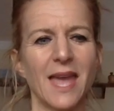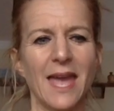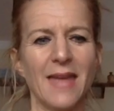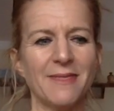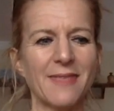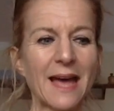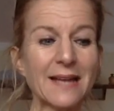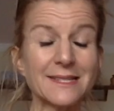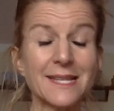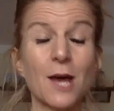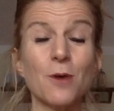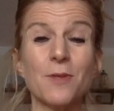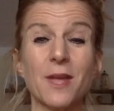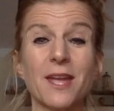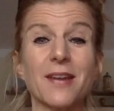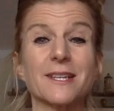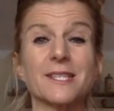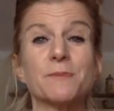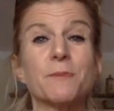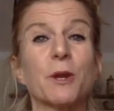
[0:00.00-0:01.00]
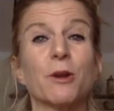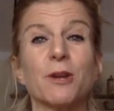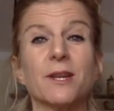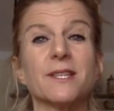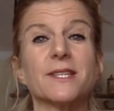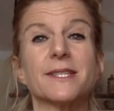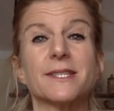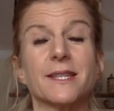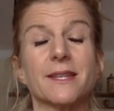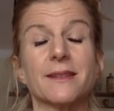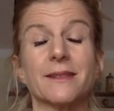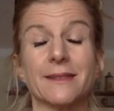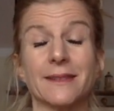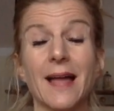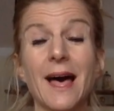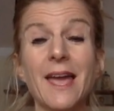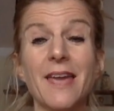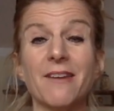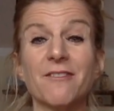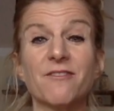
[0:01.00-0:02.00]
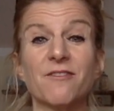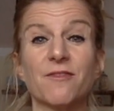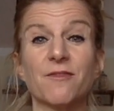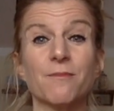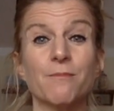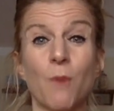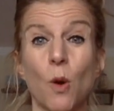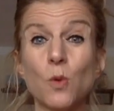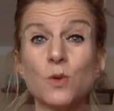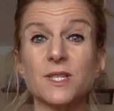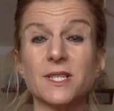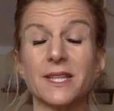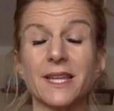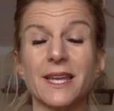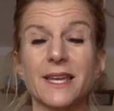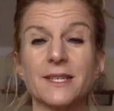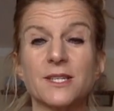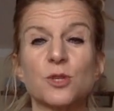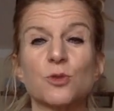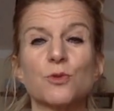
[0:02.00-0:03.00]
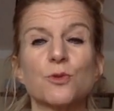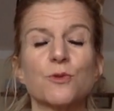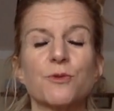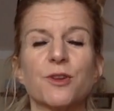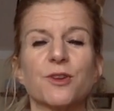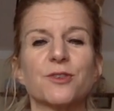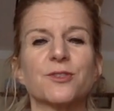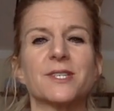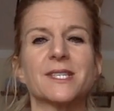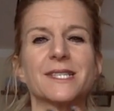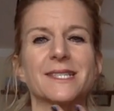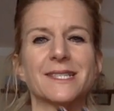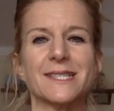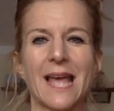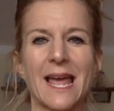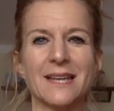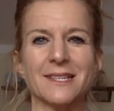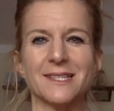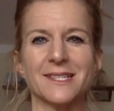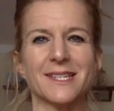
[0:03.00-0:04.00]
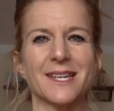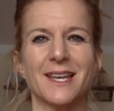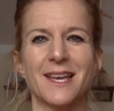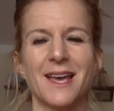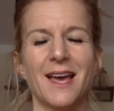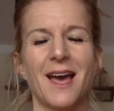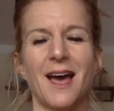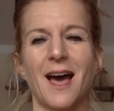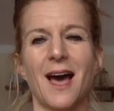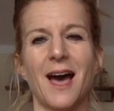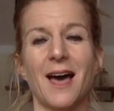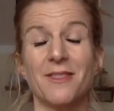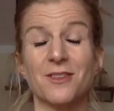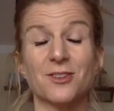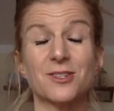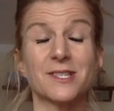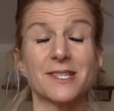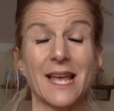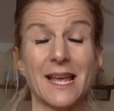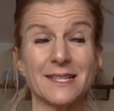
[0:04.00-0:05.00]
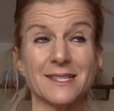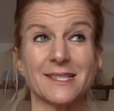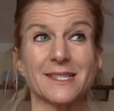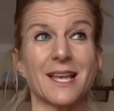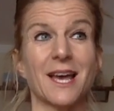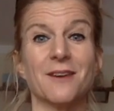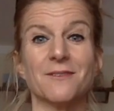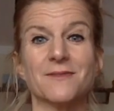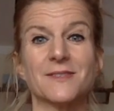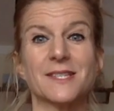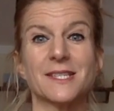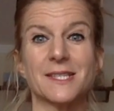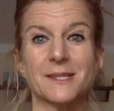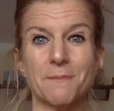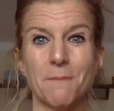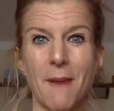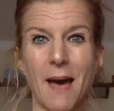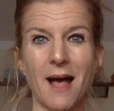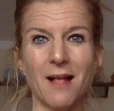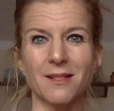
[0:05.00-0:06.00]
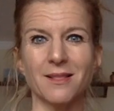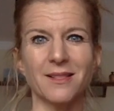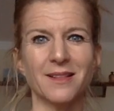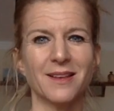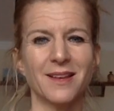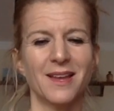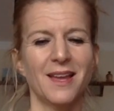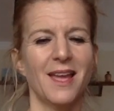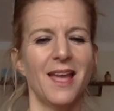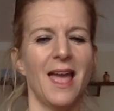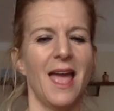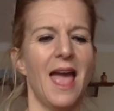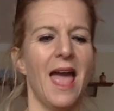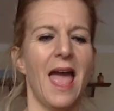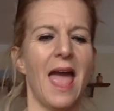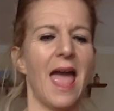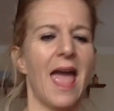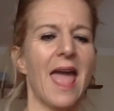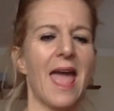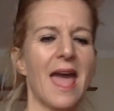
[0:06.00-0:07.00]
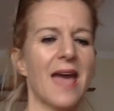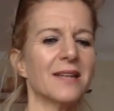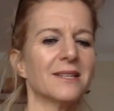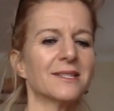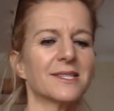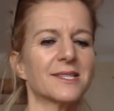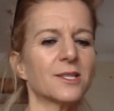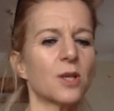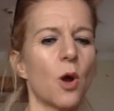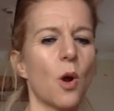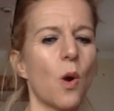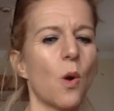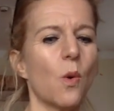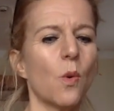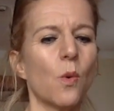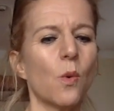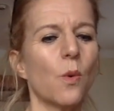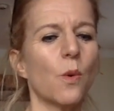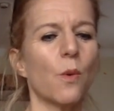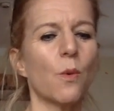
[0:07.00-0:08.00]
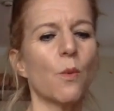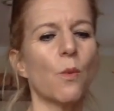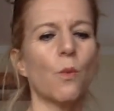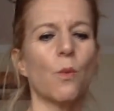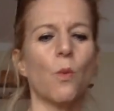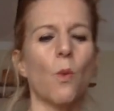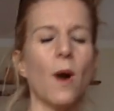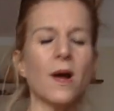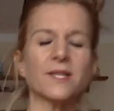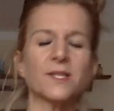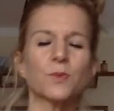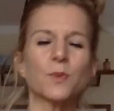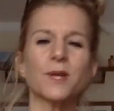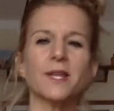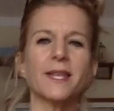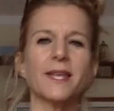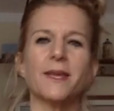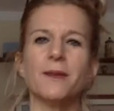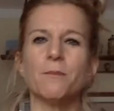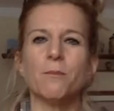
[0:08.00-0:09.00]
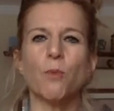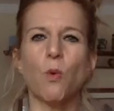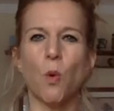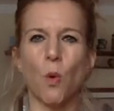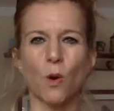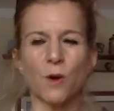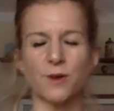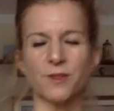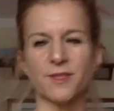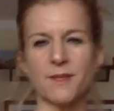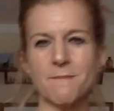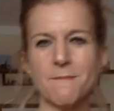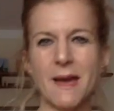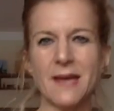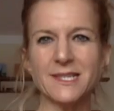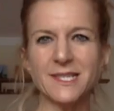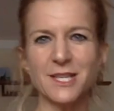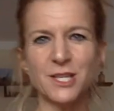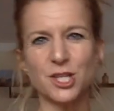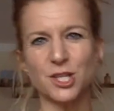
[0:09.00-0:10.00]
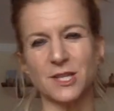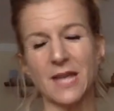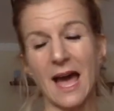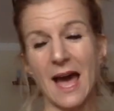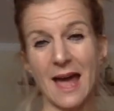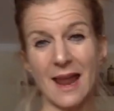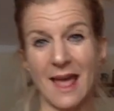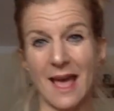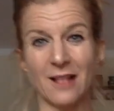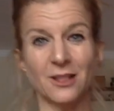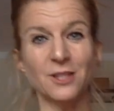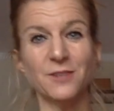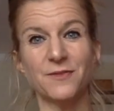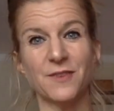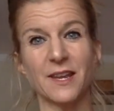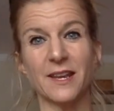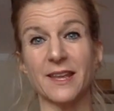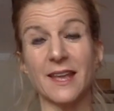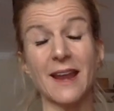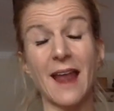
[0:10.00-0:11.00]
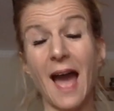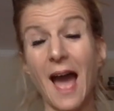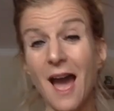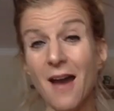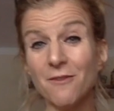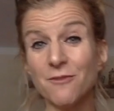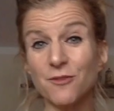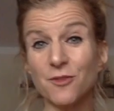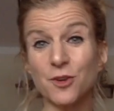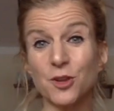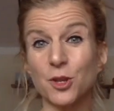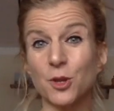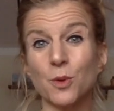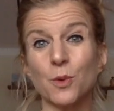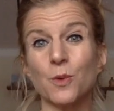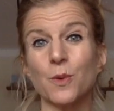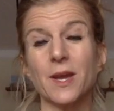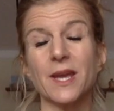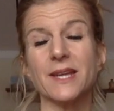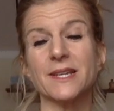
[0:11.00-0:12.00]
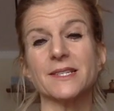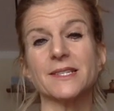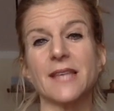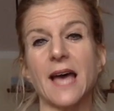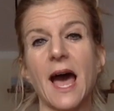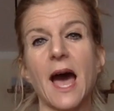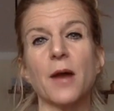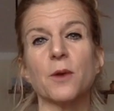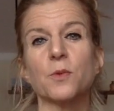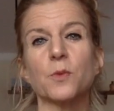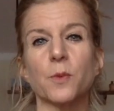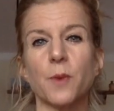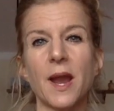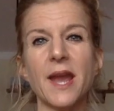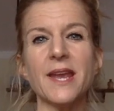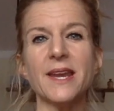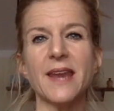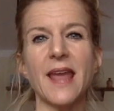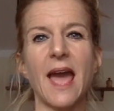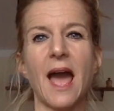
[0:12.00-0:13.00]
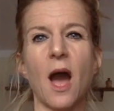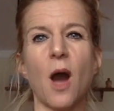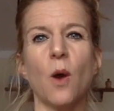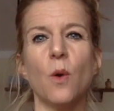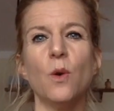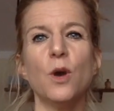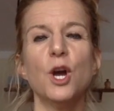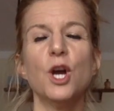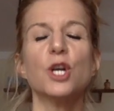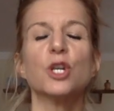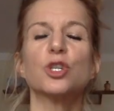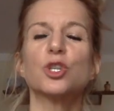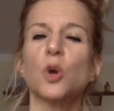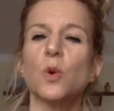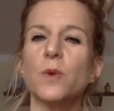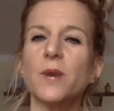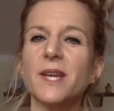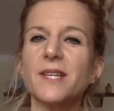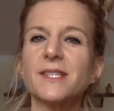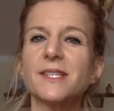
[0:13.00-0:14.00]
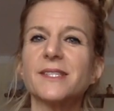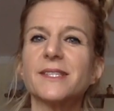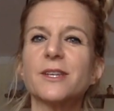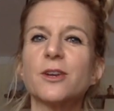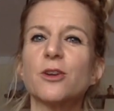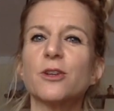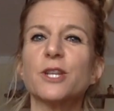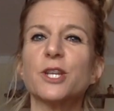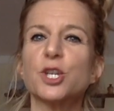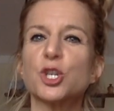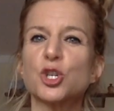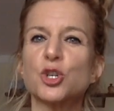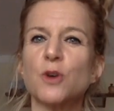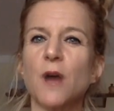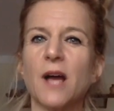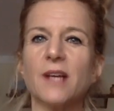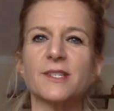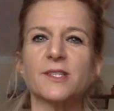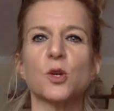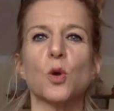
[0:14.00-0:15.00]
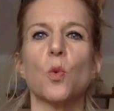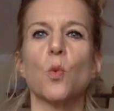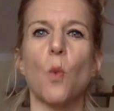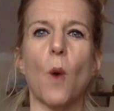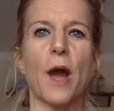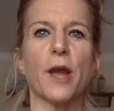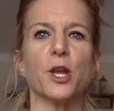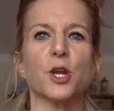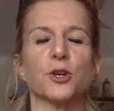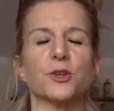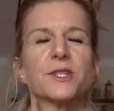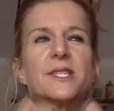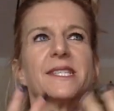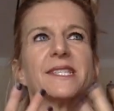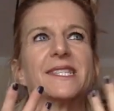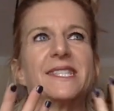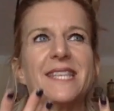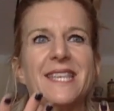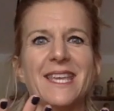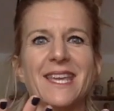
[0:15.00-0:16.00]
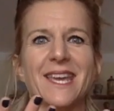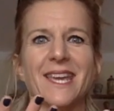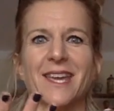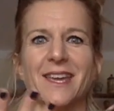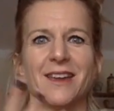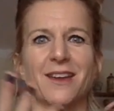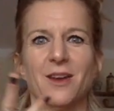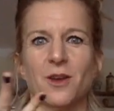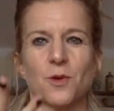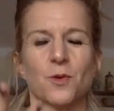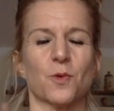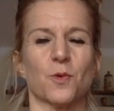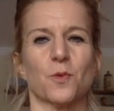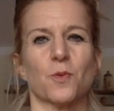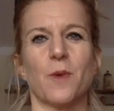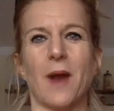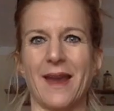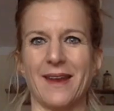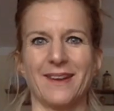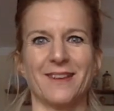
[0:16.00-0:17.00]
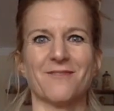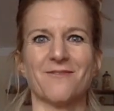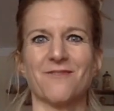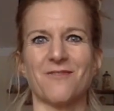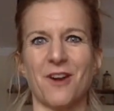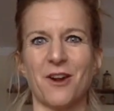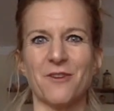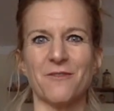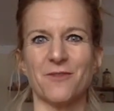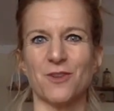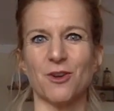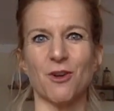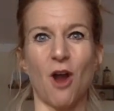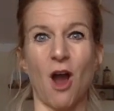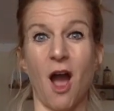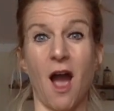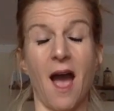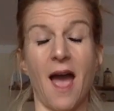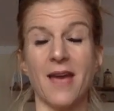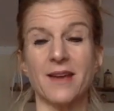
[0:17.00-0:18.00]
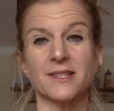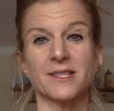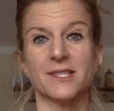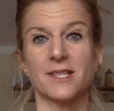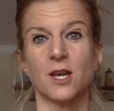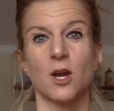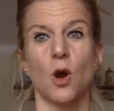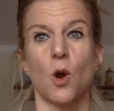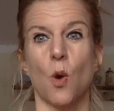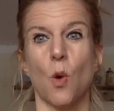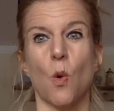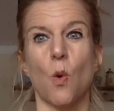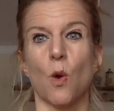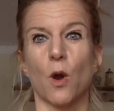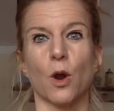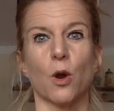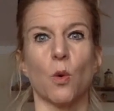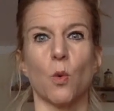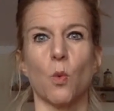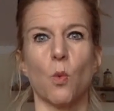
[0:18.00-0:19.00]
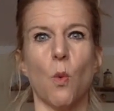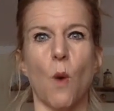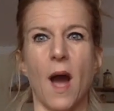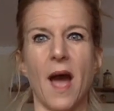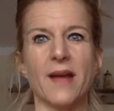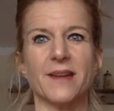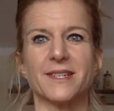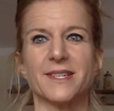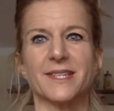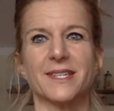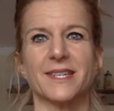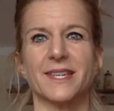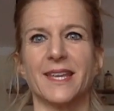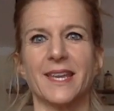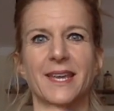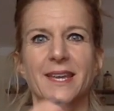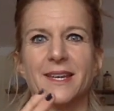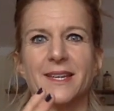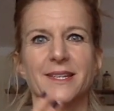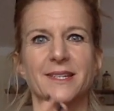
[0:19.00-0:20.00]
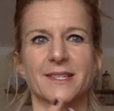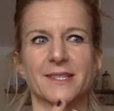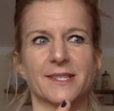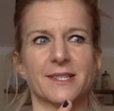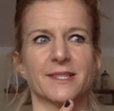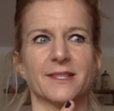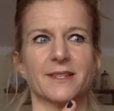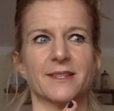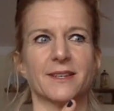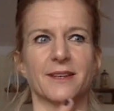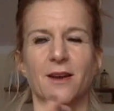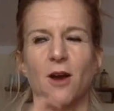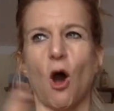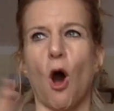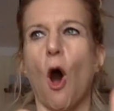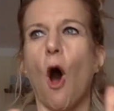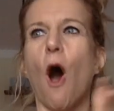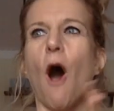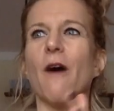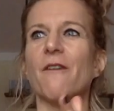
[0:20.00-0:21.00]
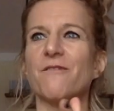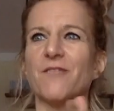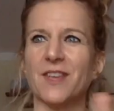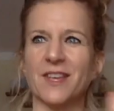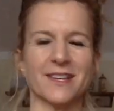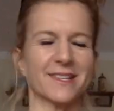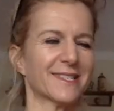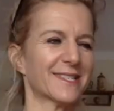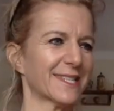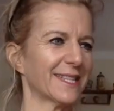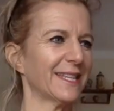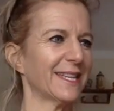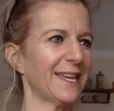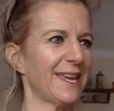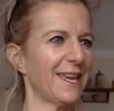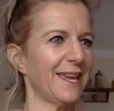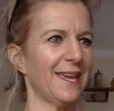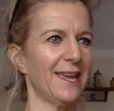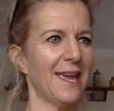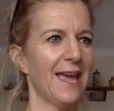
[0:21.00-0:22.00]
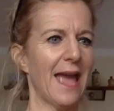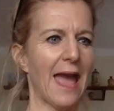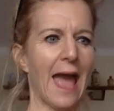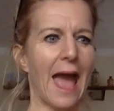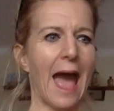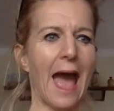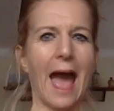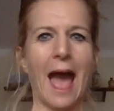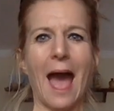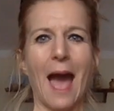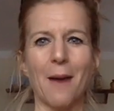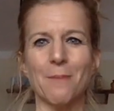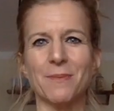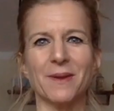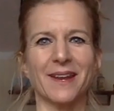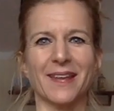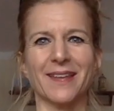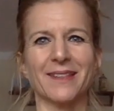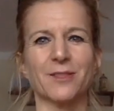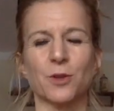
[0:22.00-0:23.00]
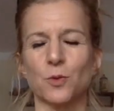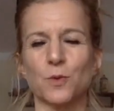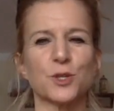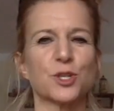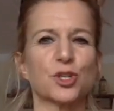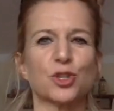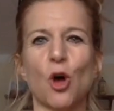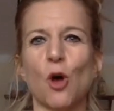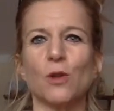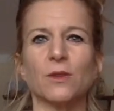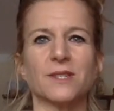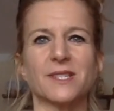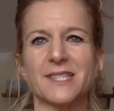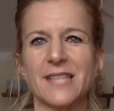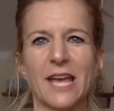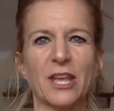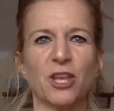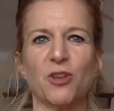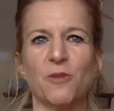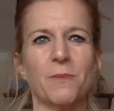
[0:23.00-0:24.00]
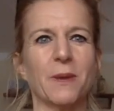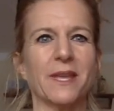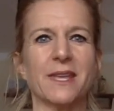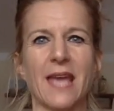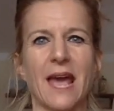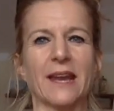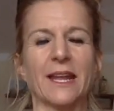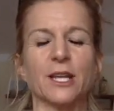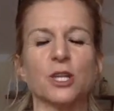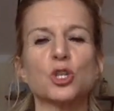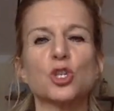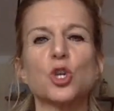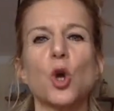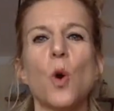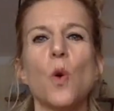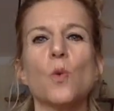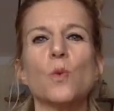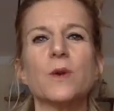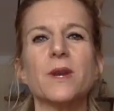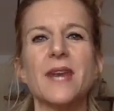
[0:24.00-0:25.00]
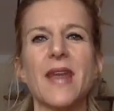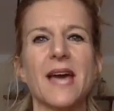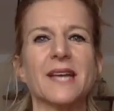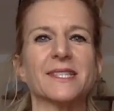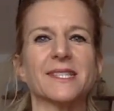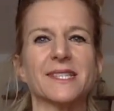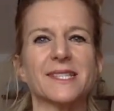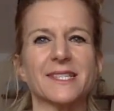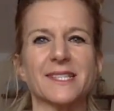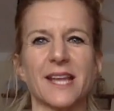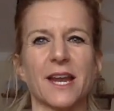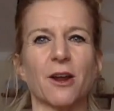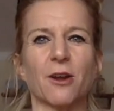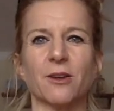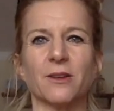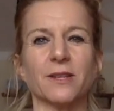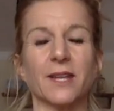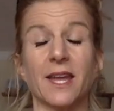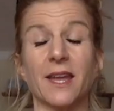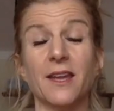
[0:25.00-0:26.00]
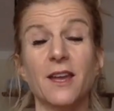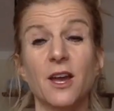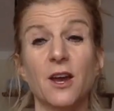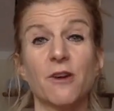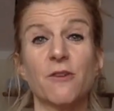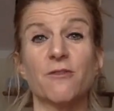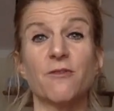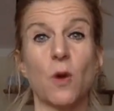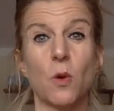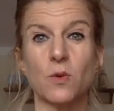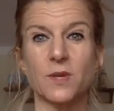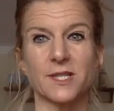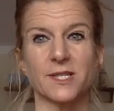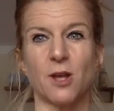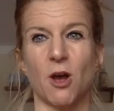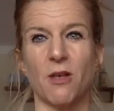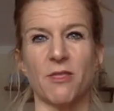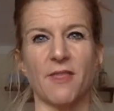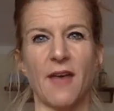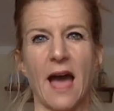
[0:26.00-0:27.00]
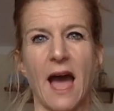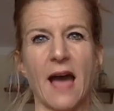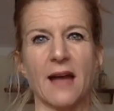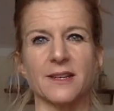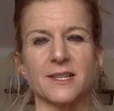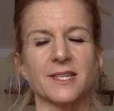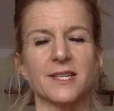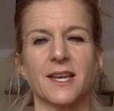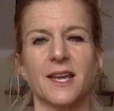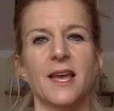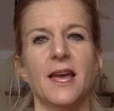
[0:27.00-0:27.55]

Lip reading: And that's how they experience life, mostly, is through their scent, their sense of smell. And so what's really important, the message that elephant can have for you, is that right now, don't necessarily trust what you're seeing right in front of your eyes or what is obviously happening, the results that you've been getting. Don't necessarily focus on that.